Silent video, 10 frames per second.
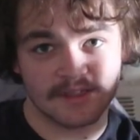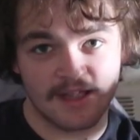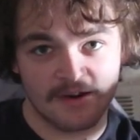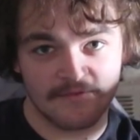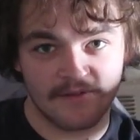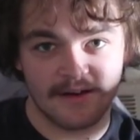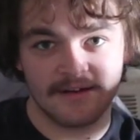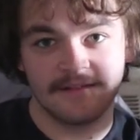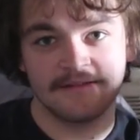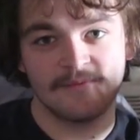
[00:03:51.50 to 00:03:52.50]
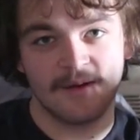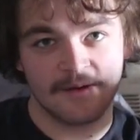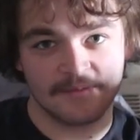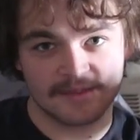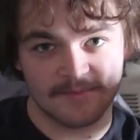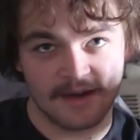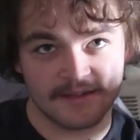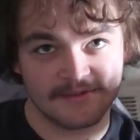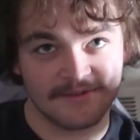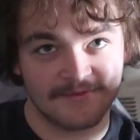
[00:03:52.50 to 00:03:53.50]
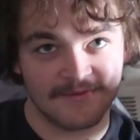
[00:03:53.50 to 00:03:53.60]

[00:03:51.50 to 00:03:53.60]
was a lot of fun. Met up with some high school